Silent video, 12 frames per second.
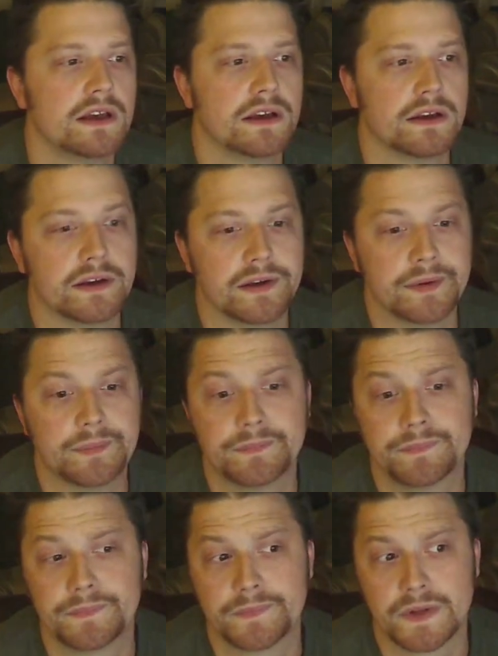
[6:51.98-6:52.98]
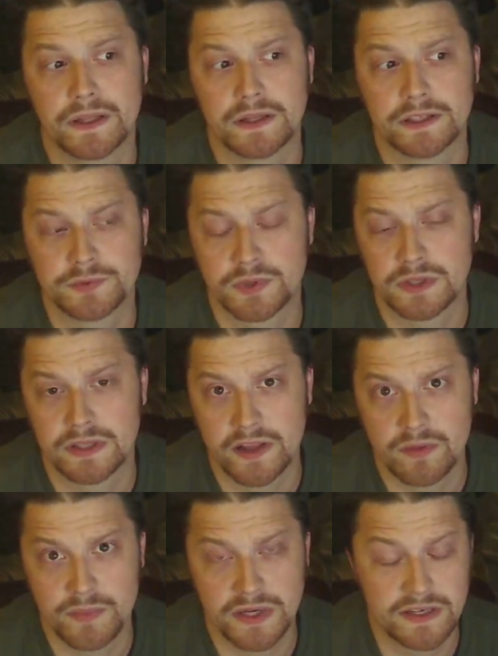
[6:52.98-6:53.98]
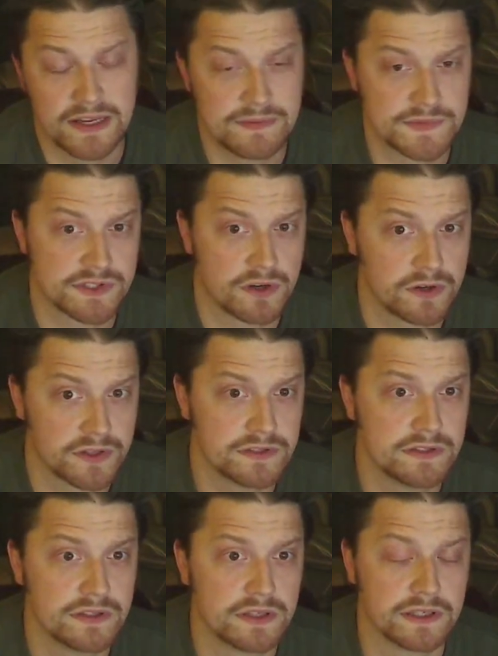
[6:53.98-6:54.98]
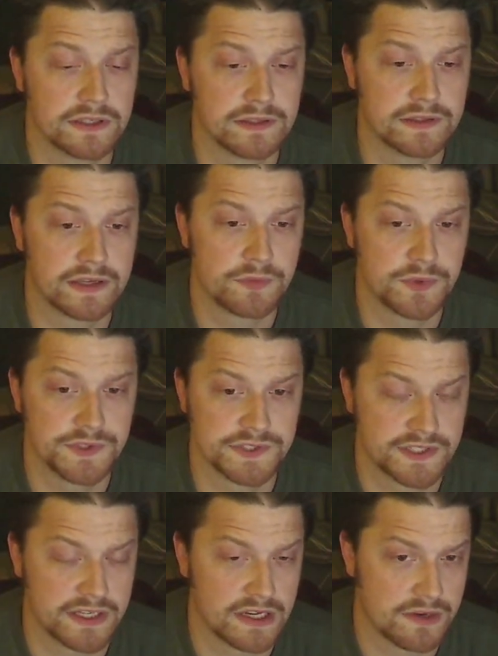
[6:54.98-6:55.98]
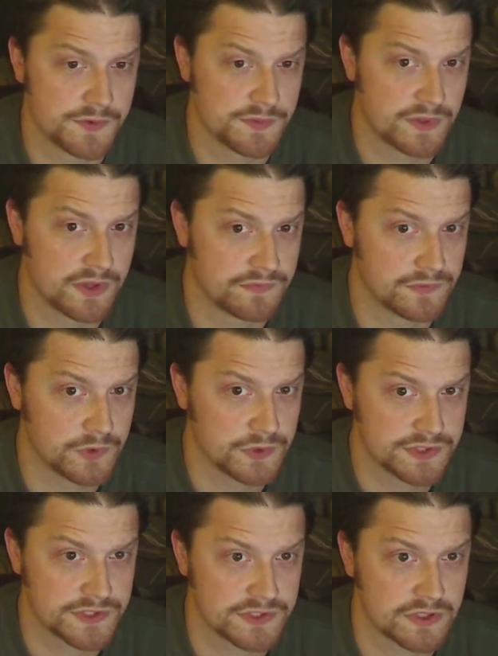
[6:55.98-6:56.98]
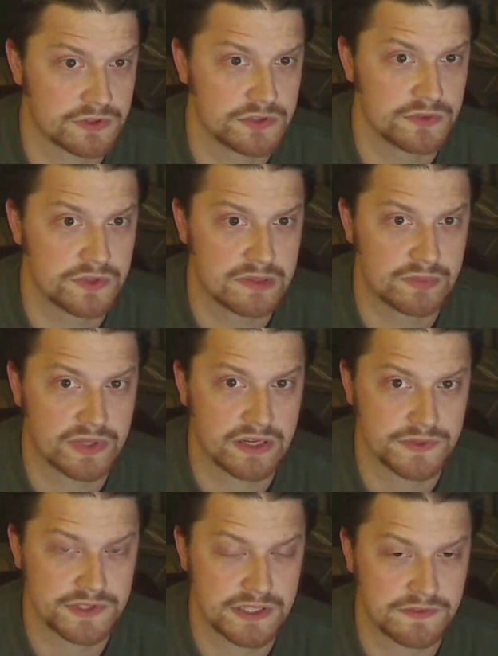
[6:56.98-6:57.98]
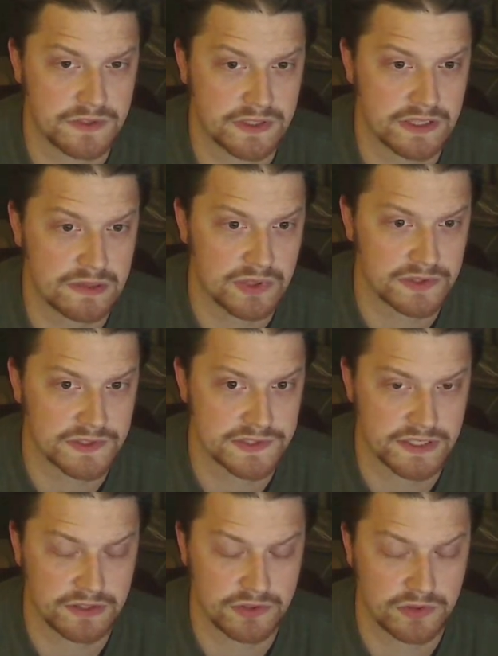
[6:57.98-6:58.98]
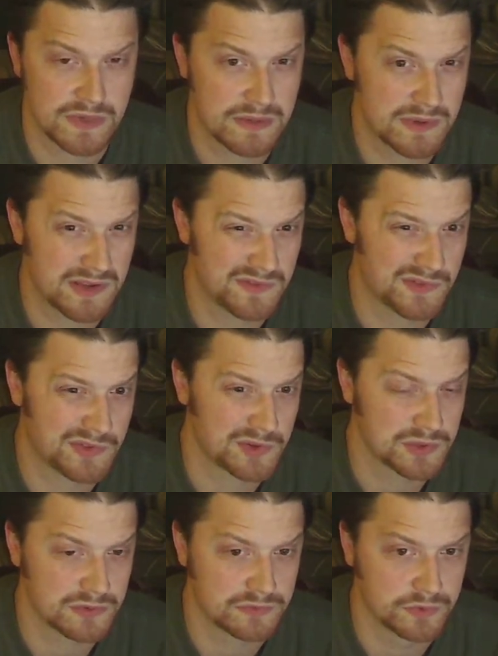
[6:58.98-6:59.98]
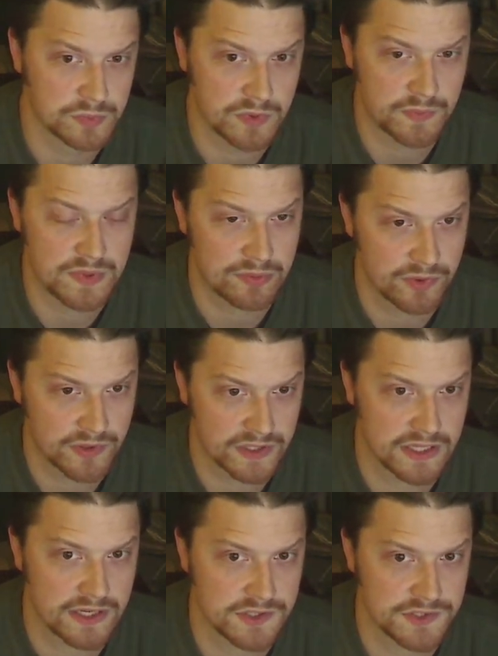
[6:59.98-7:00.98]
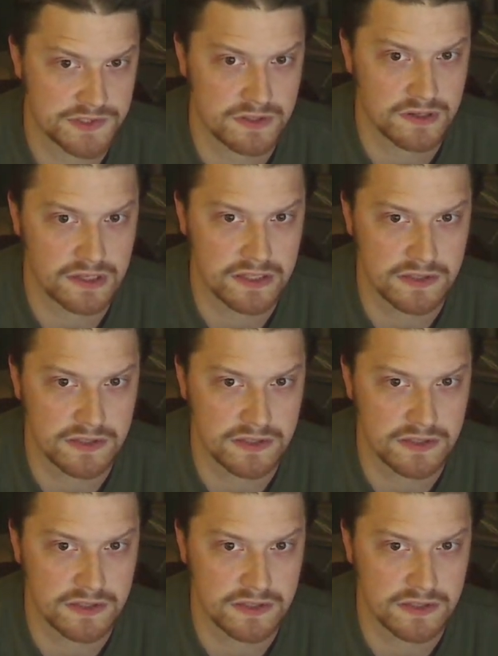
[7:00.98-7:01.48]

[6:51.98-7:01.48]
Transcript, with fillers: Um, uh, that's where a lot of the big names started. Uh, I wouldn't say I was one of the first to start doing it, but I was definitely among the second or maybe even third group of people that kind of just started getting